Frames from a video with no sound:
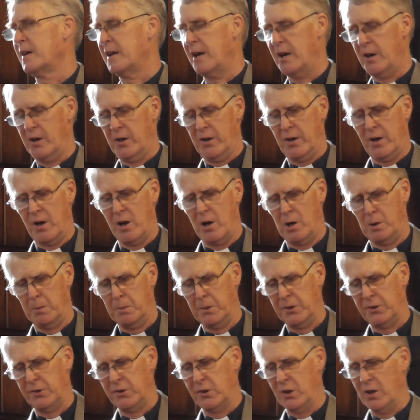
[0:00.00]
Karen
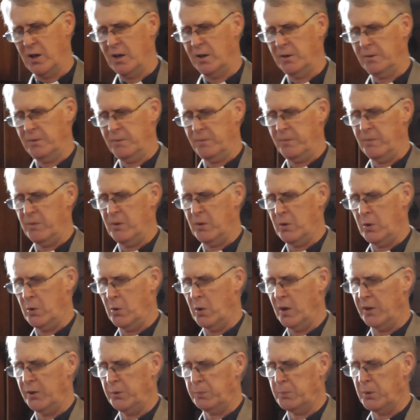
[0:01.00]
Armstrong,
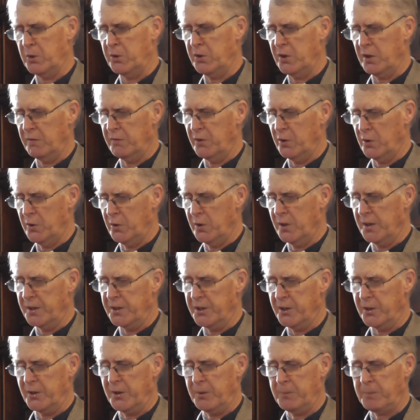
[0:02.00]
who I spoke of
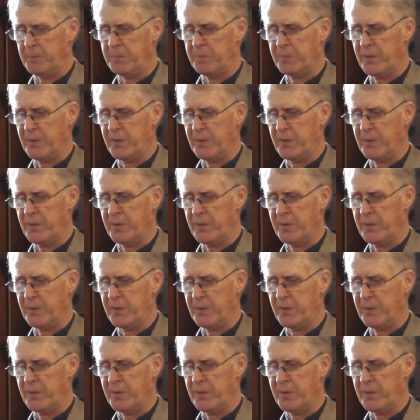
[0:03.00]
earlier,